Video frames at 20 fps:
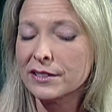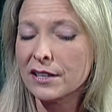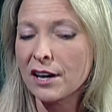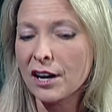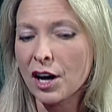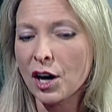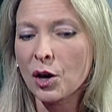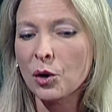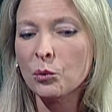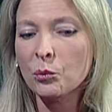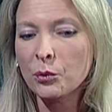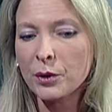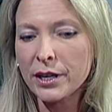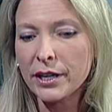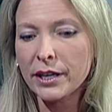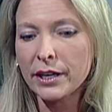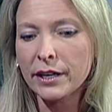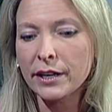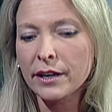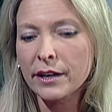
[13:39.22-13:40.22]
uh,
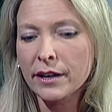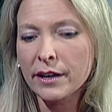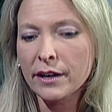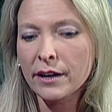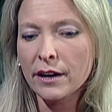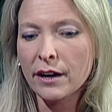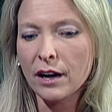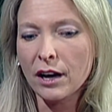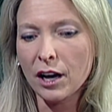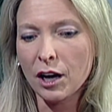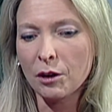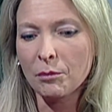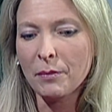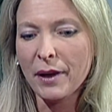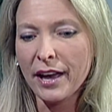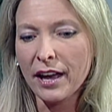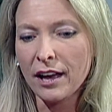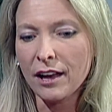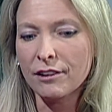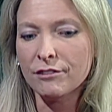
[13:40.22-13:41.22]
we um,
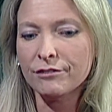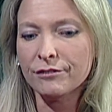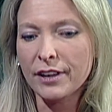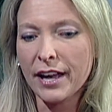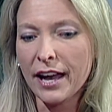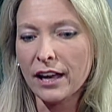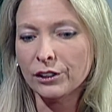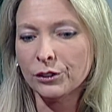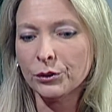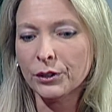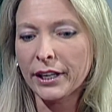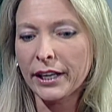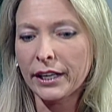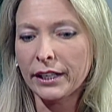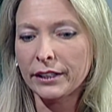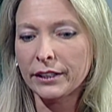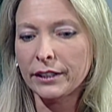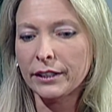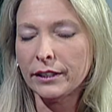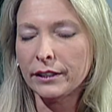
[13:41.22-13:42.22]
have
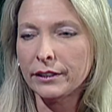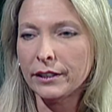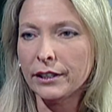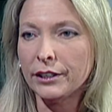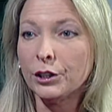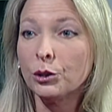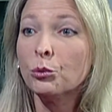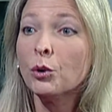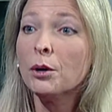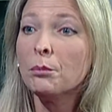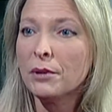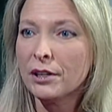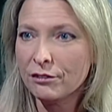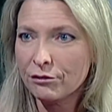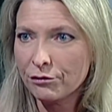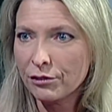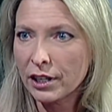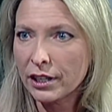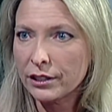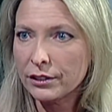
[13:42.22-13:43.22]
allocated an equipment
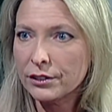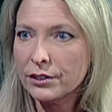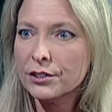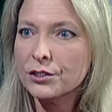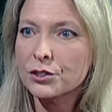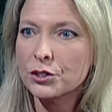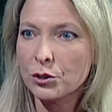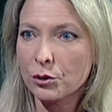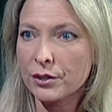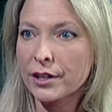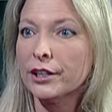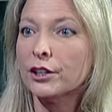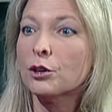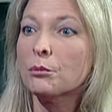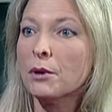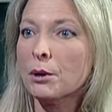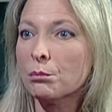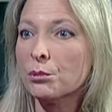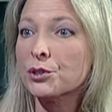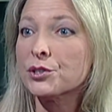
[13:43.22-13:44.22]
fund so that our
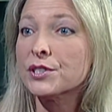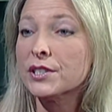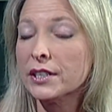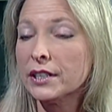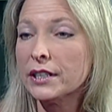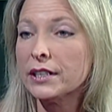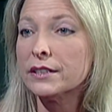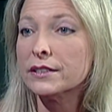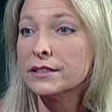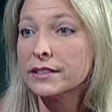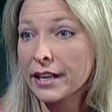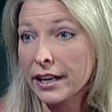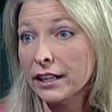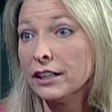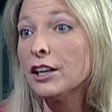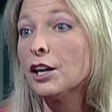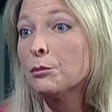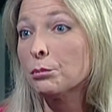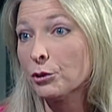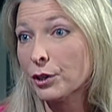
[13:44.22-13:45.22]
member cities
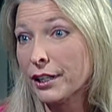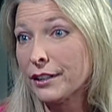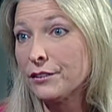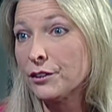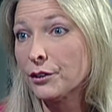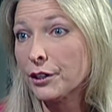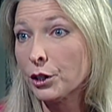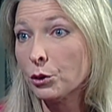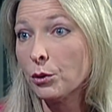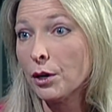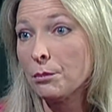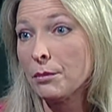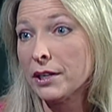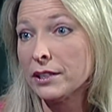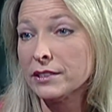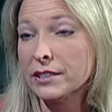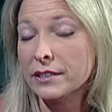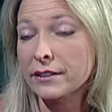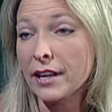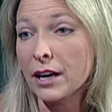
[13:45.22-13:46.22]
can upgrade their
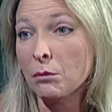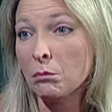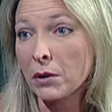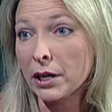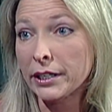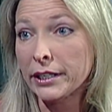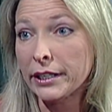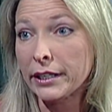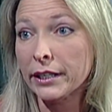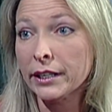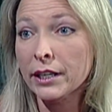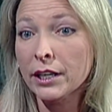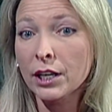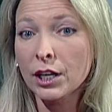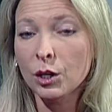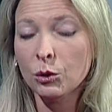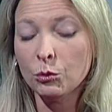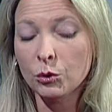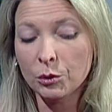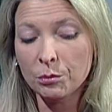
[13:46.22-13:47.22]
equipment and that money
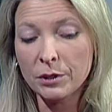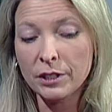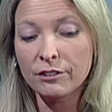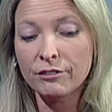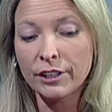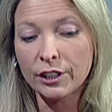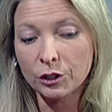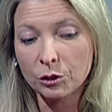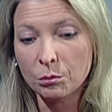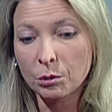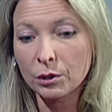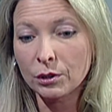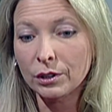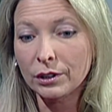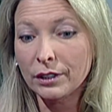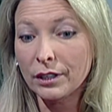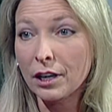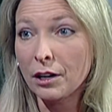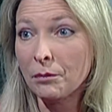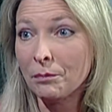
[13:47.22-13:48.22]
will be
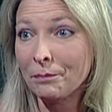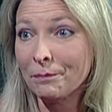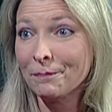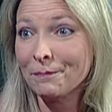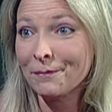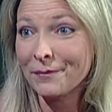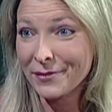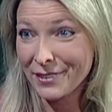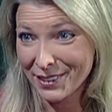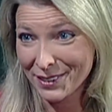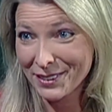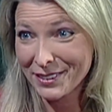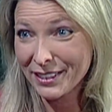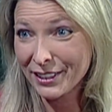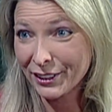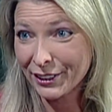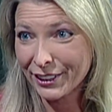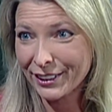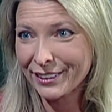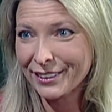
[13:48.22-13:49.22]
available um, this
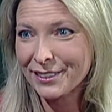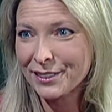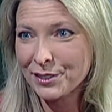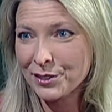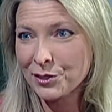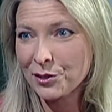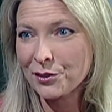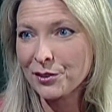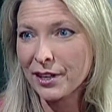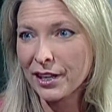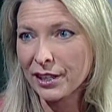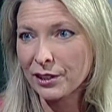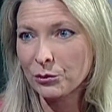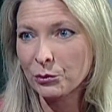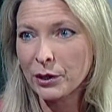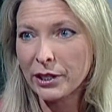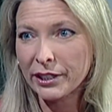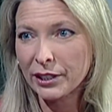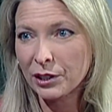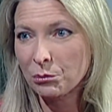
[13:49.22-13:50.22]
year so that
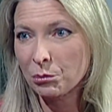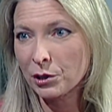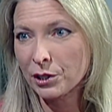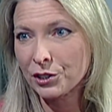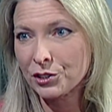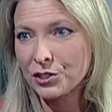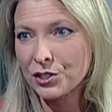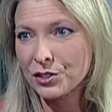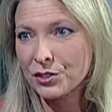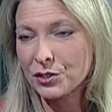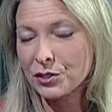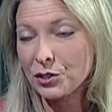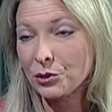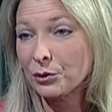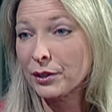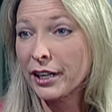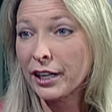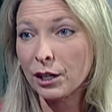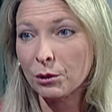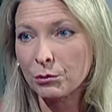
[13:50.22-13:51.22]
we can purchase new
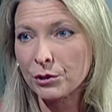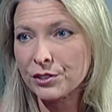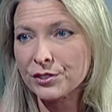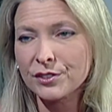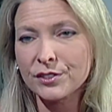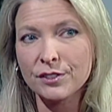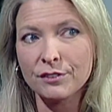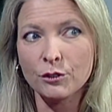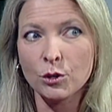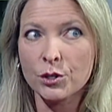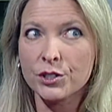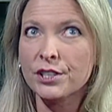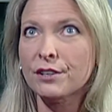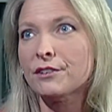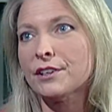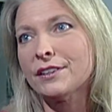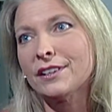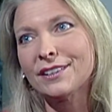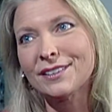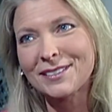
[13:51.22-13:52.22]
cameras because of course
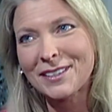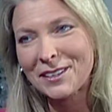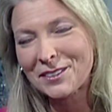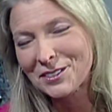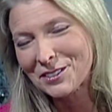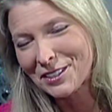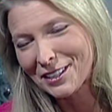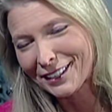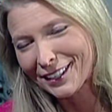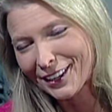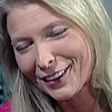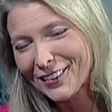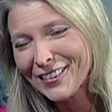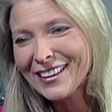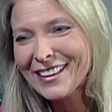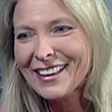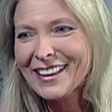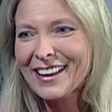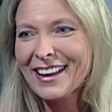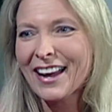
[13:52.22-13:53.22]
everything is HD now
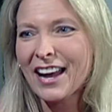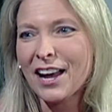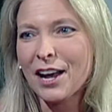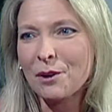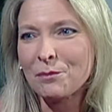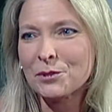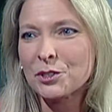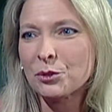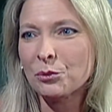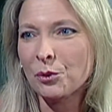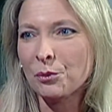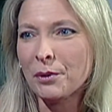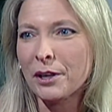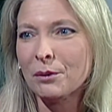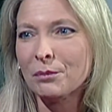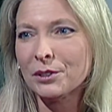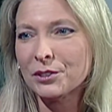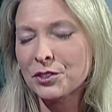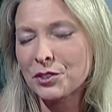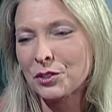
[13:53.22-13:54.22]
sure. um, so we'll be
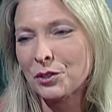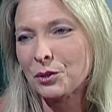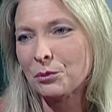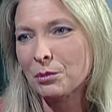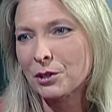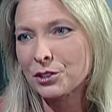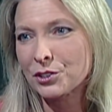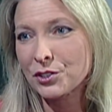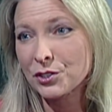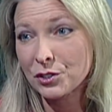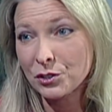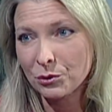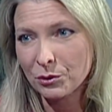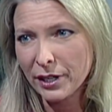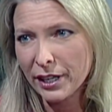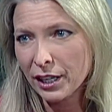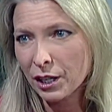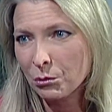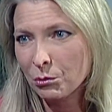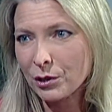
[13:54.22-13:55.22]
able to purchase new
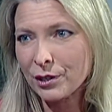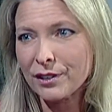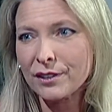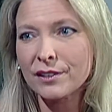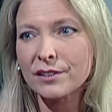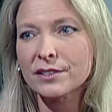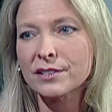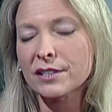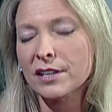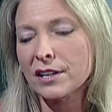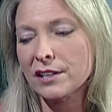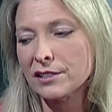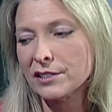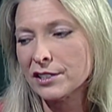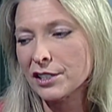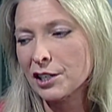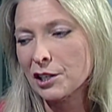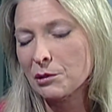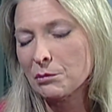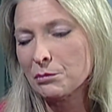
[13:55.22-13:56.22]
cameras and
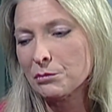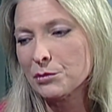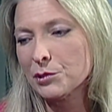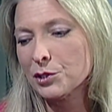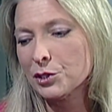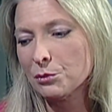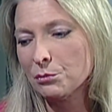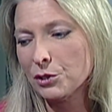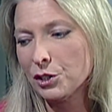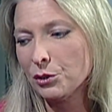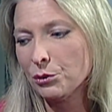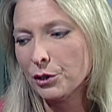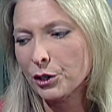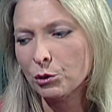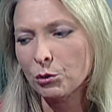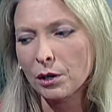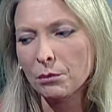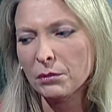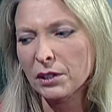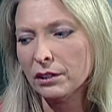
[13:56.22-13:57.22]
um, some new
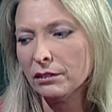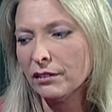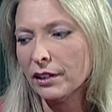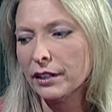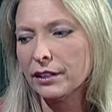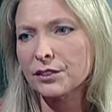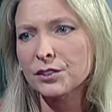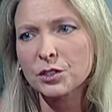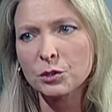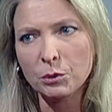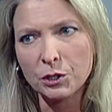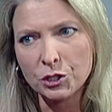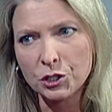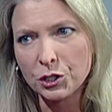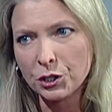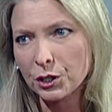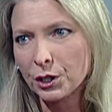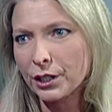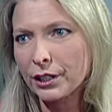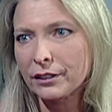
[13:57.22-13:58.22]
equipment like a
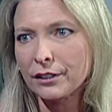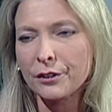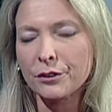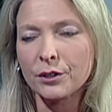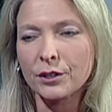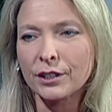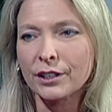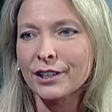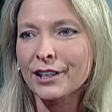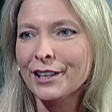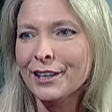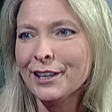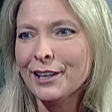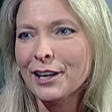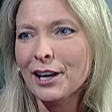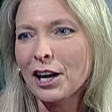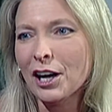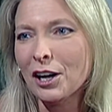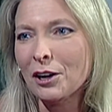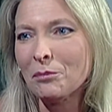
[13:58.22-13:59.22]
switcher and other
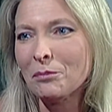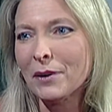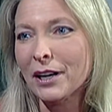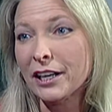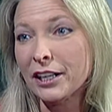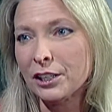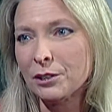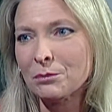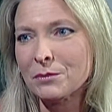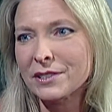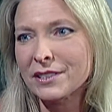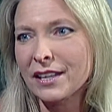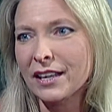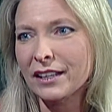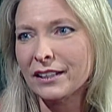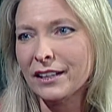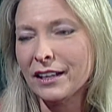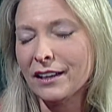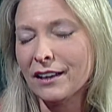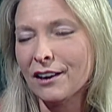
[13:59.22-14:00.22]
um, items
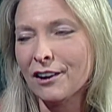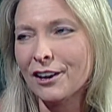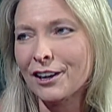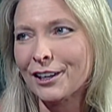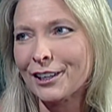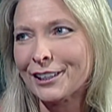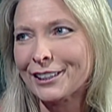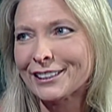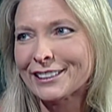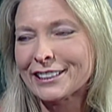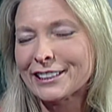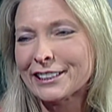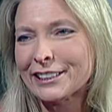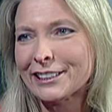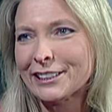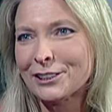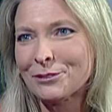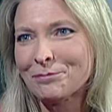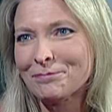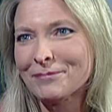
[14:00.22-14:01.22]
that are
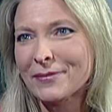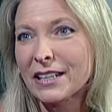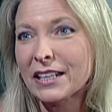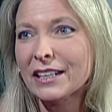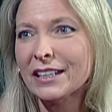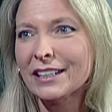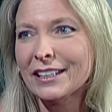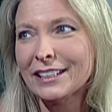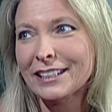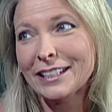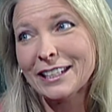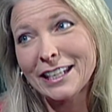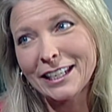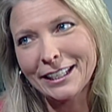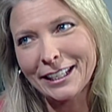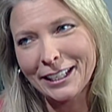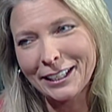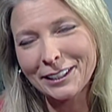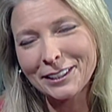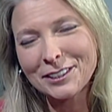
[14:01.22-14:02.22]
um,
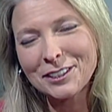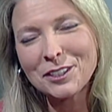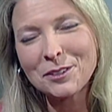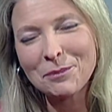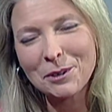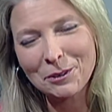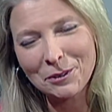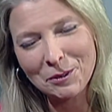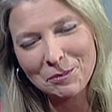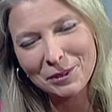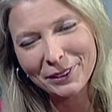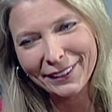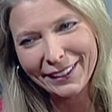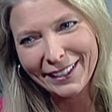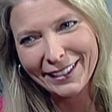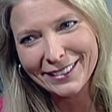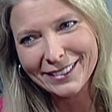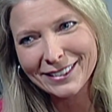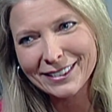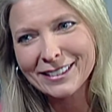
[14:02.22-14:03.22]
needing to be
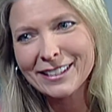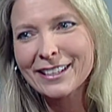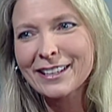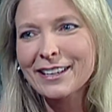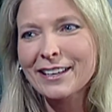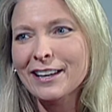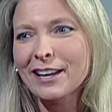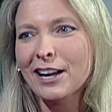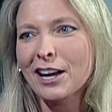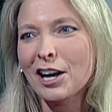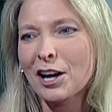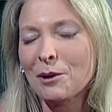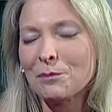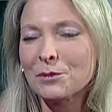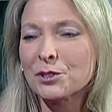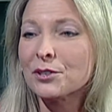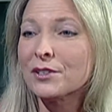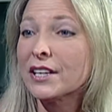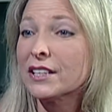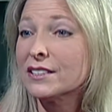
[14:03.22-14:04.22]
replaced mm -hmm.
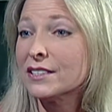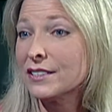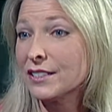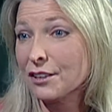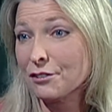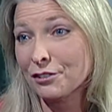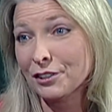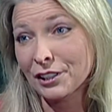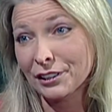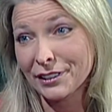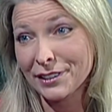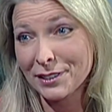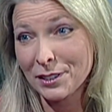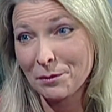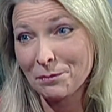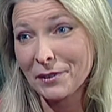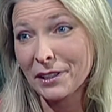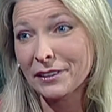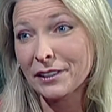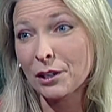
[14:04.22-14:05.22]
so that's definitely
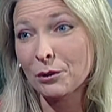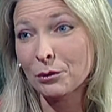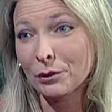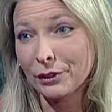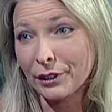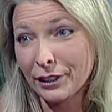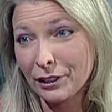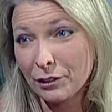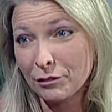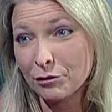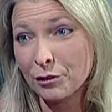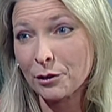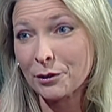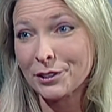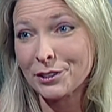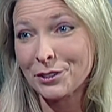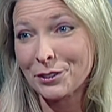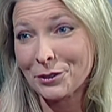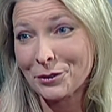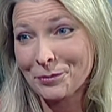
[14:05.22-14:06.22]
something that we're looking
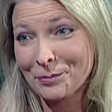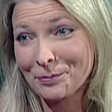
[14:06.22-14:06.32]
forward to.